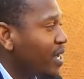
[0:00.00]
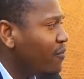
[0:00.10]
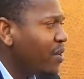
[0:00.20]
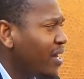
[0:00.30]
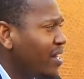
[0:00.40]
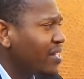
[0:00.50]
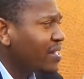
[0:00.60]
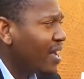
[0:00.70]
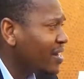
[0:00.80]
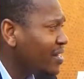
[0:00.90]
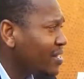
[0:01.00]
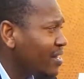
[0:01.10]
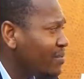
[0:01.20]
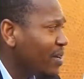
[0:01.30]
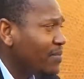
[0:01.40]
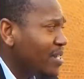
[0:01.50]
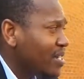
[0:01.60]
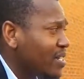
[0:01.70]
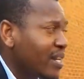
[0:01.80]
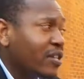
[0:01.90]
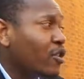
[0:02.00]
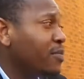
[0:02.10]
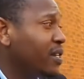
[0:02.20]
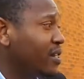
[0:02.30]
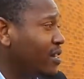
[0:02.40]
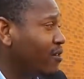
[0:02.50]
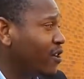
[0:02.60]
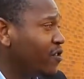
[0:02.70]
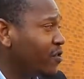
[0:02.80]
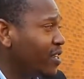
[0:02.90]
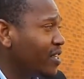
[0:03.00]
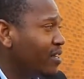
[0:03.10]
Have we done any studies and published it and adopted it in our country?